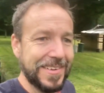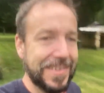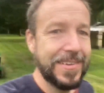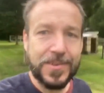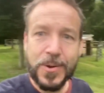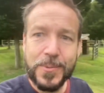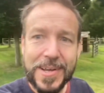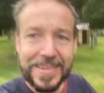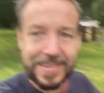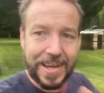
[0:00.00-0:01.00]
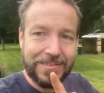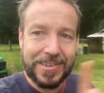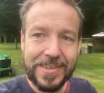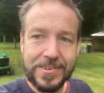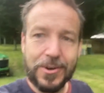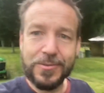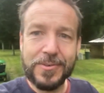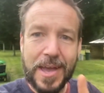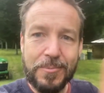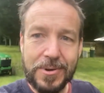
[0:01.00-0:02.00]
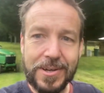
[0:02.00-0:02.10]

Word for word: It's quite weird, isn't it, having this off camera